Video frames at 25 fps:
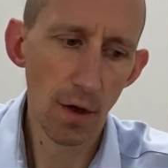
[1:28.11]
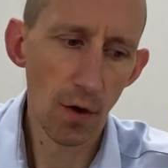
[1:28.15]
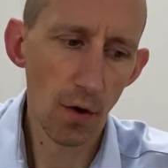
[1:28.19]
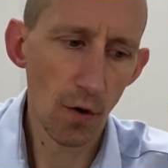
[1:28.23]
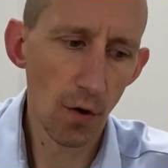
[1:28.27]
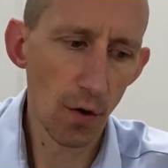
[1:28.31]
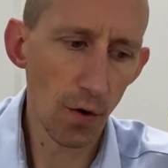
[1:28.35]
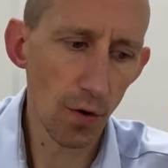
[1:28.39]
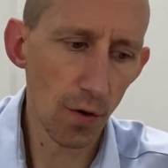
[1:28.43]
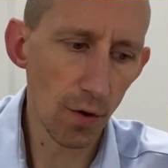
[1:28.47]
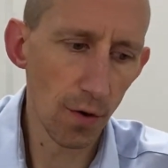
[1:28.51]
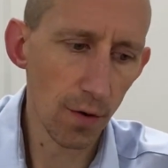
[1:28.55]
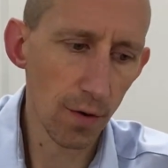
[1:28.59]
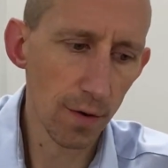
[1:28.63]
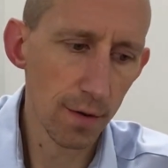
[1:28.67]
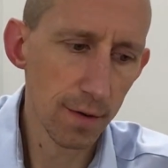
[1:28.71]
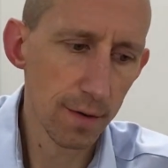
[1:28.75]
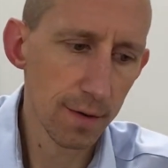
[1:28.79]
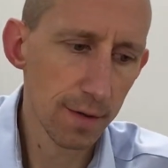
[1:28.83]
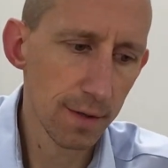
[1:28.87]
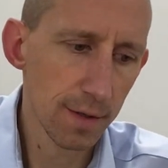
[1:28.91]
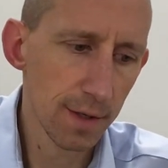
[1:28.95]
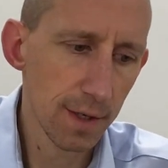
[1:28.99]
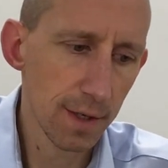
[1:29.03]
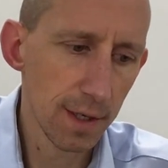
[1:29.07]
or
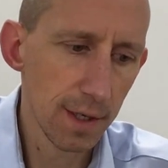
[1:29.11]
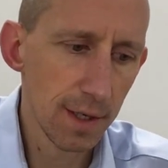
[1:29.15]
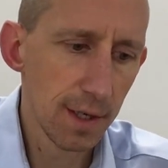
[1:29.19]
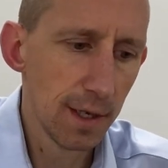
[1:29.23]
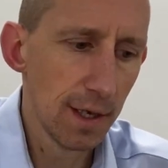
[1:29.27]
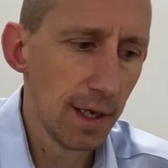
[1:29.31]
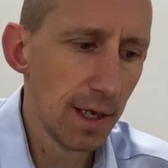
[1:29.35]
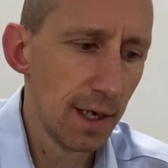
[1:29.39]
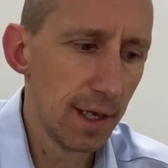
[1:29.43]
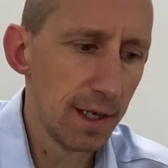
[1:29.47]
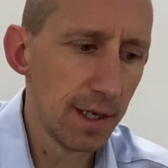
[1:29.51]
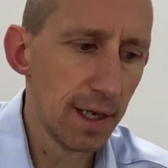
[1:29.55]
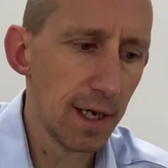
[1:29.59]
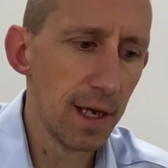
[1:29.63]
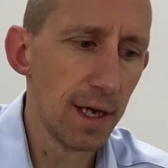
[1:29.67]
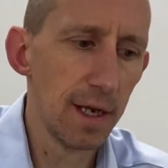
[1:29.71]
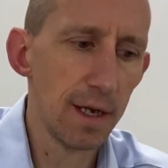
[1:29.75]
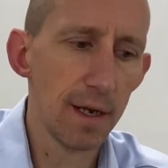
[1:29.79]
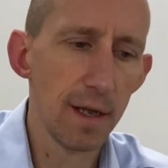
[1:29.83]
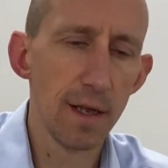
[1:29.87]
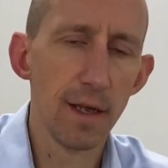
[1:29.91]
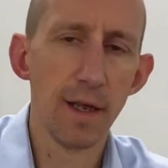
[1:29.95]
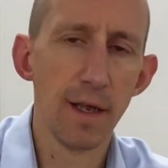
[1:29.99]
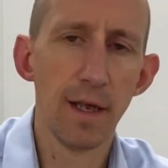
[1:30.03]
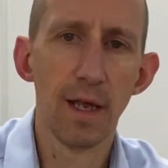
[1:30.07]

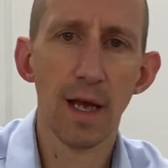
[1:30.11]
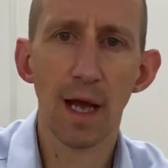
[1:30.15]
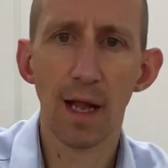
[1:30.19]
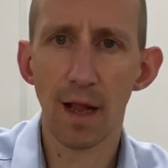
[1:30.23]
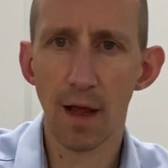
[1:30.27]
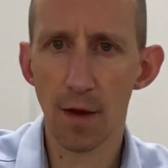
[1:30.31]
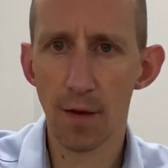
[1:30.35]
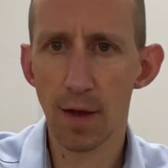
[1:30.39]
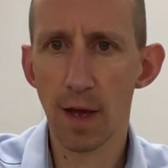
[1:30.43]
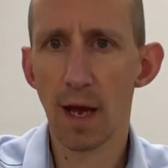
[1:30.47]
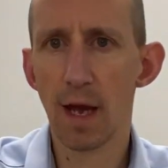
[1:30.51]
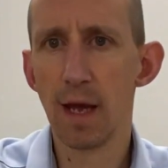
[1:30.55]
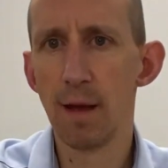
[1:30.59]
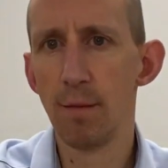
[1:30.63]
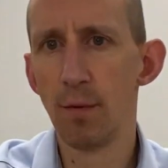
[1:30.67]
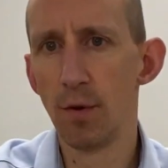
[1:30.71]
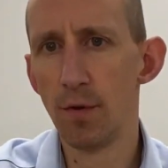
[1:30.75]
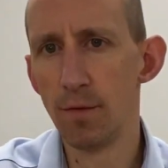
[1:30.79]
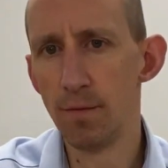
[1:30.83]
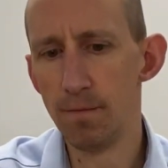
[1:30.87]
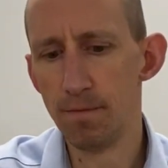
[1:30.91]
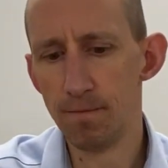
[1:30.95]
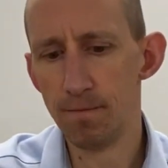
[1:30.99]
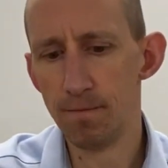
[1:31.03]
indeed yellow cable,